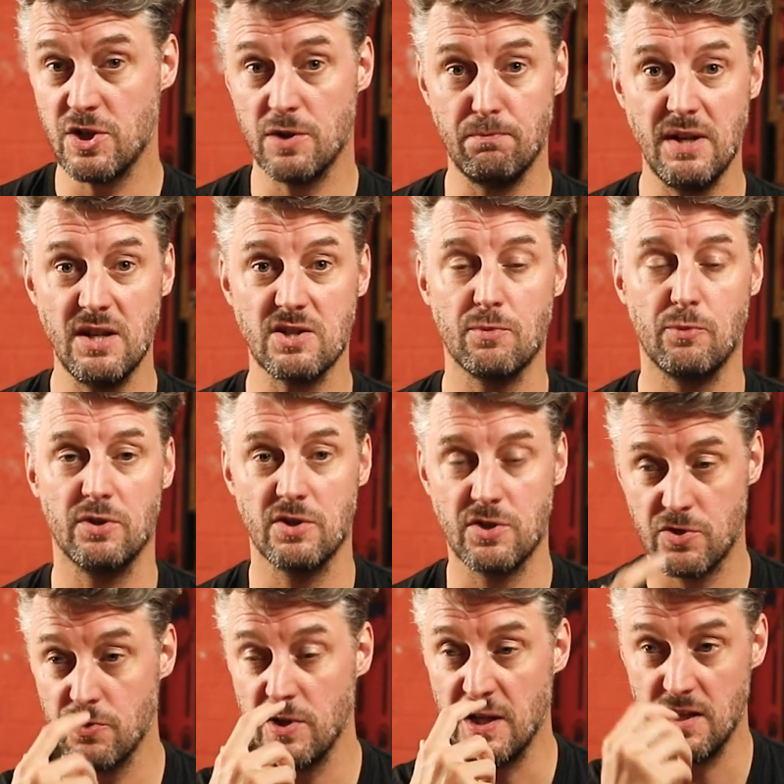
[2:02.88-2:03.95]
she'd meet someone on the
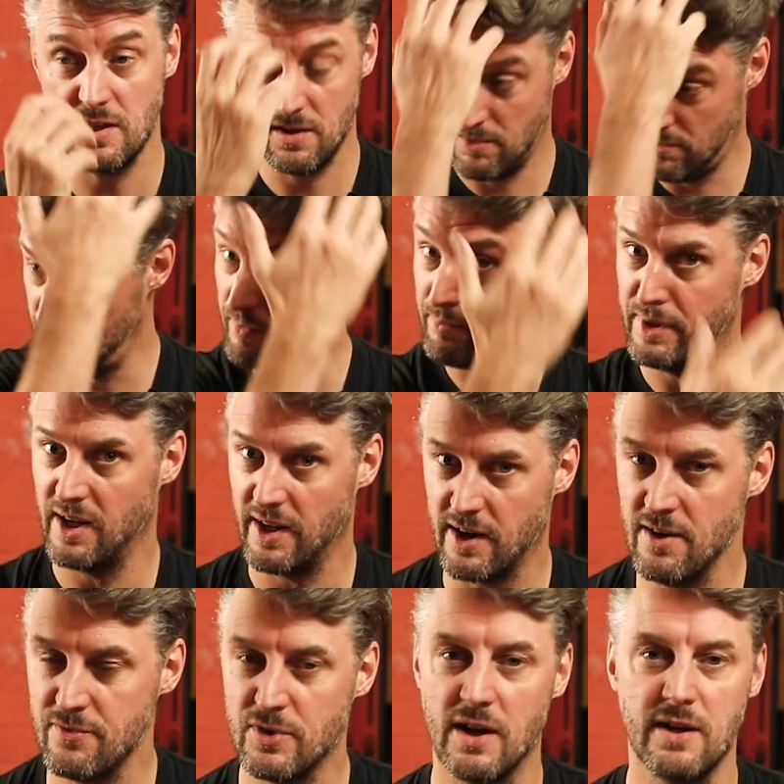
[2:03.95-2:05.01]
street, a bit like
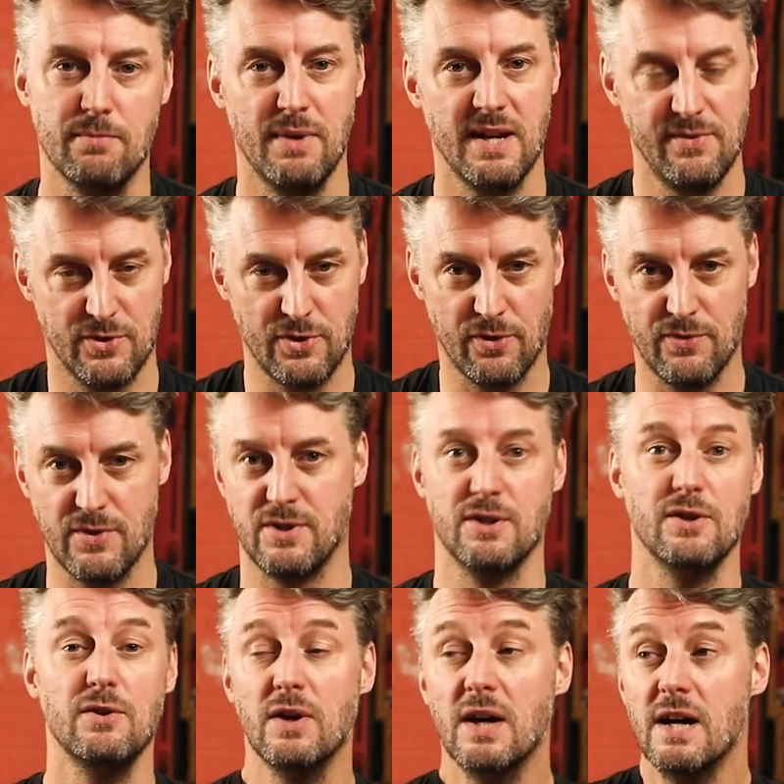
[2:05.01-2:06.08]
I've done and many photographers
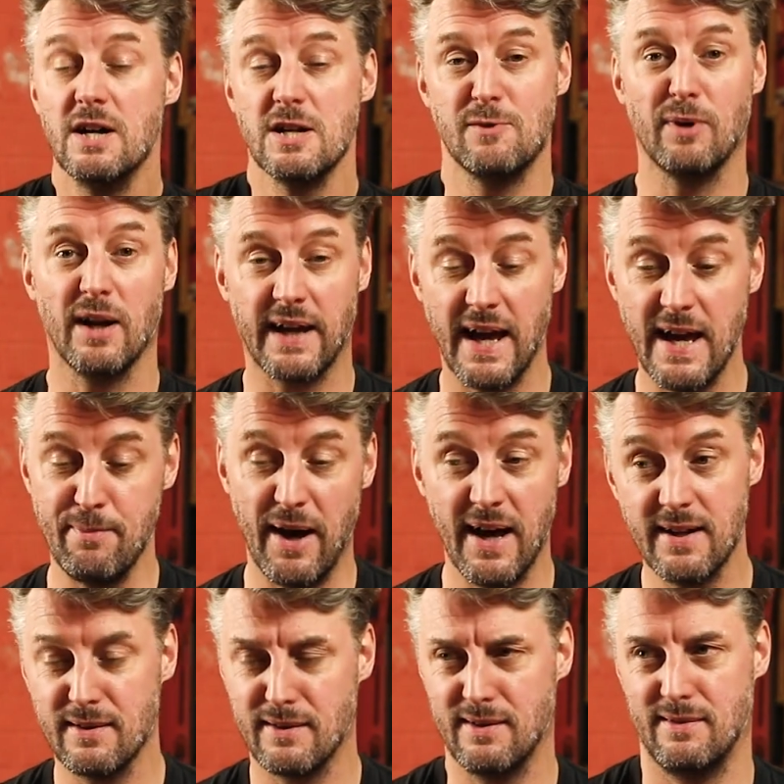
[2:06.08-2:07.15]
do, she'd be like, hey
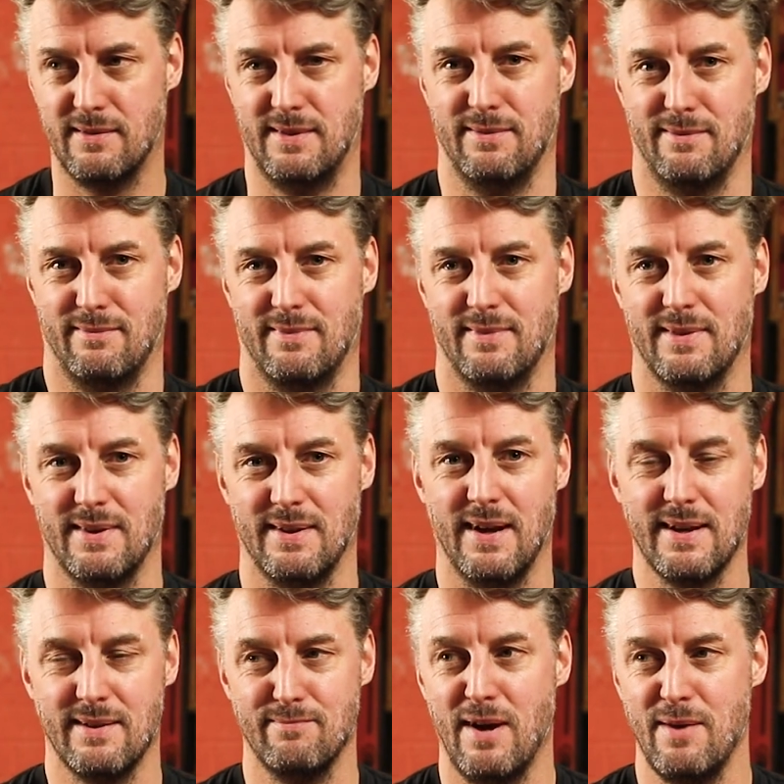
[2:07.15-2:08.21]
man,
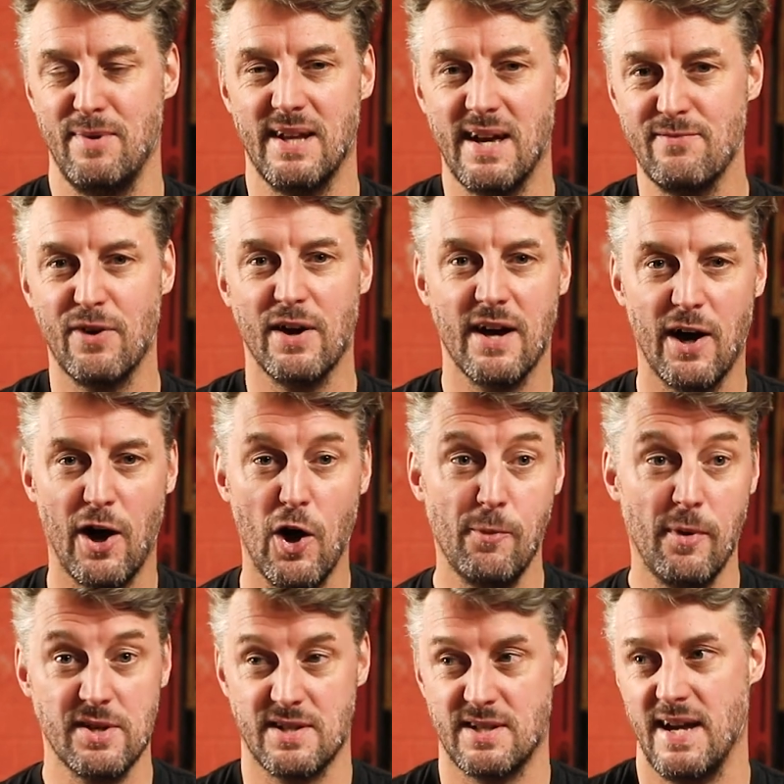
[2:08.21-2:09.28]
like maybe they invite her
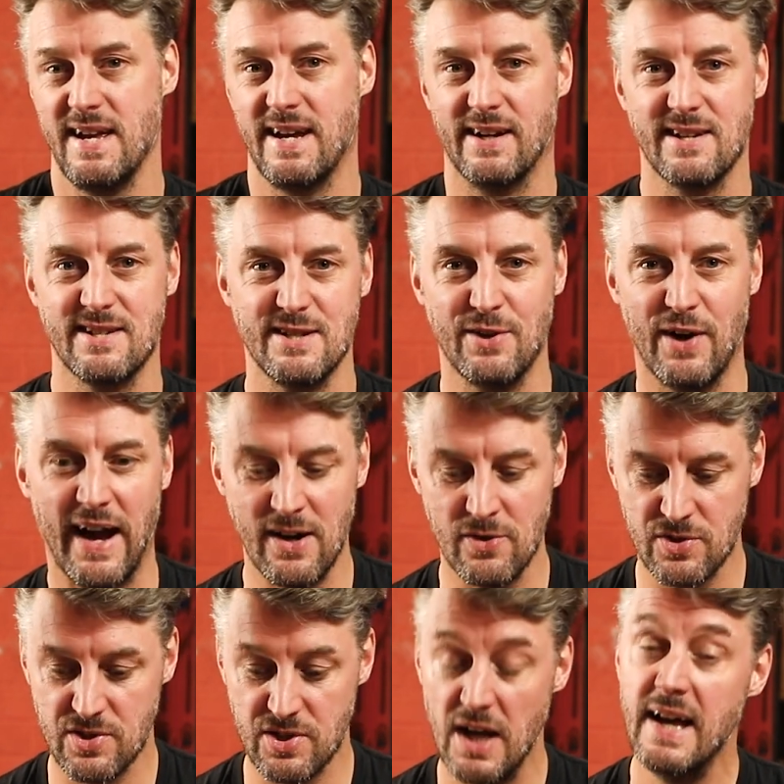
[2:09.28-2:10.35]
home, or she says, hey, can I see your
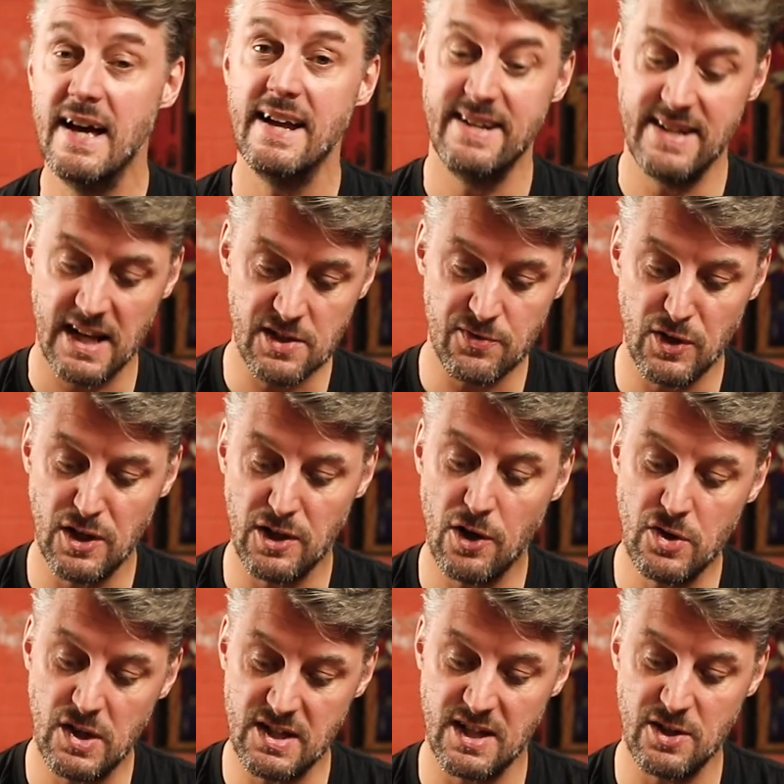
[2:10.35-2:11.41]
house? Next thing you know, she's